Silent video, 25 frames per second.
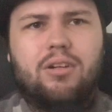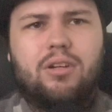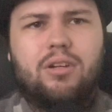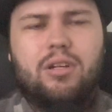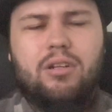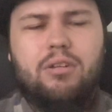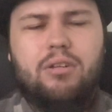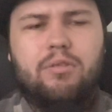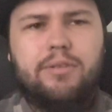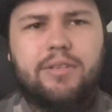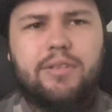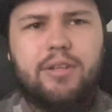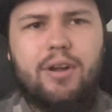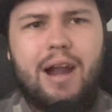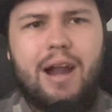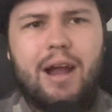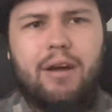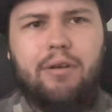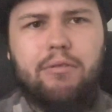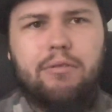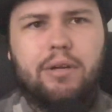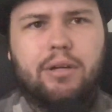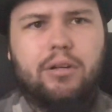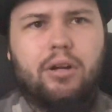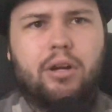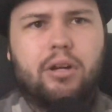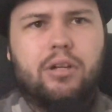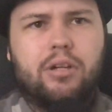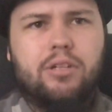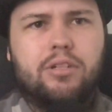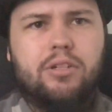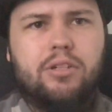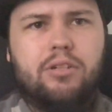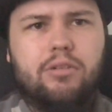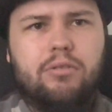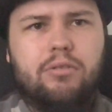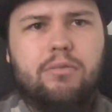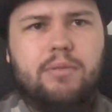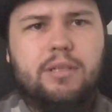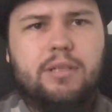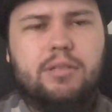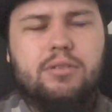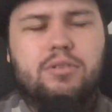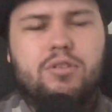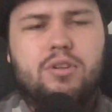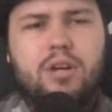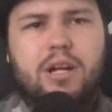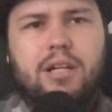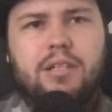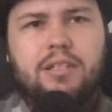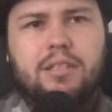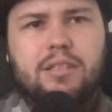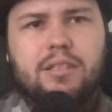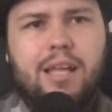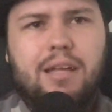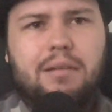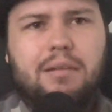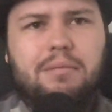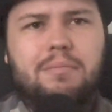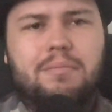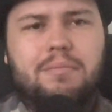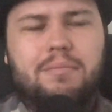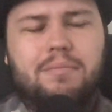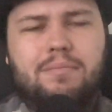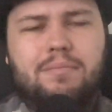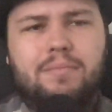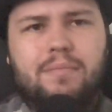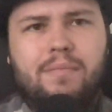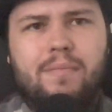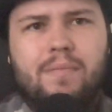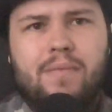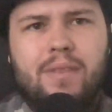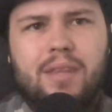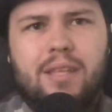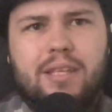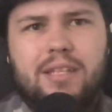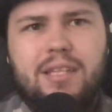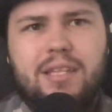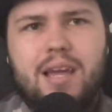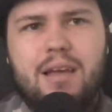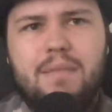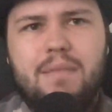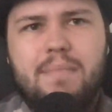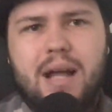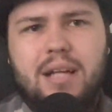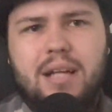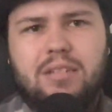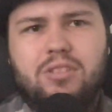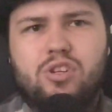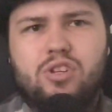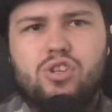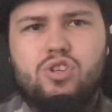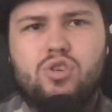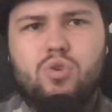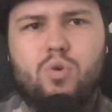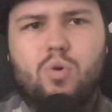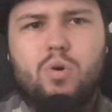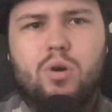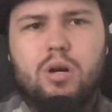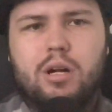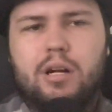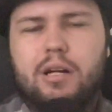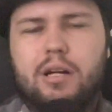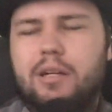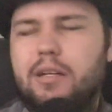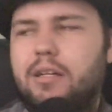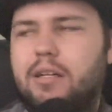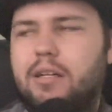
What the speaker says: with their outrigger canoe and trying to get it back to shore.